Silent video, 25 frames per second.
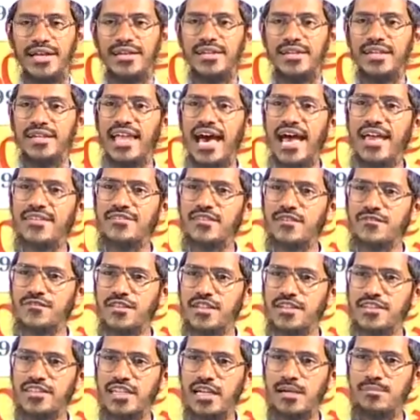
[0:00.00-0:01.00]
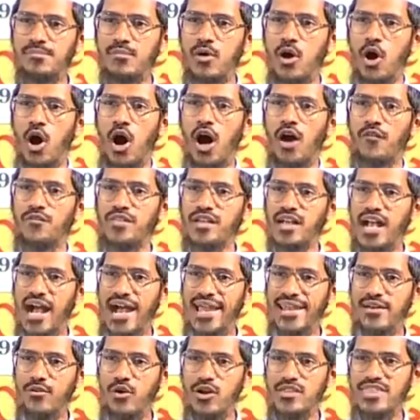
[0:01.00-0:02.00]
The digestive system of the
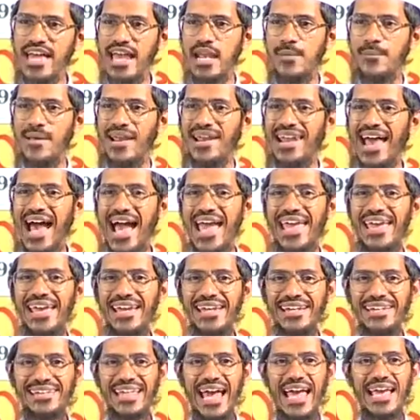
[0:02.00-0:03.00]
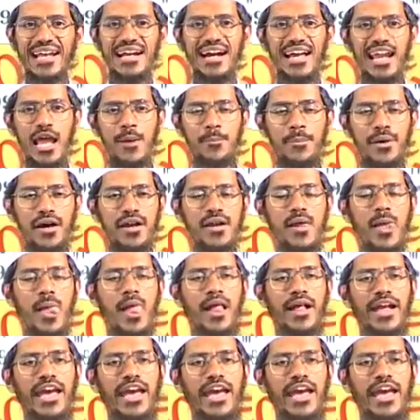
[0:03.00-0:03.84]
carnivorous animal, lion, tiger, leopard,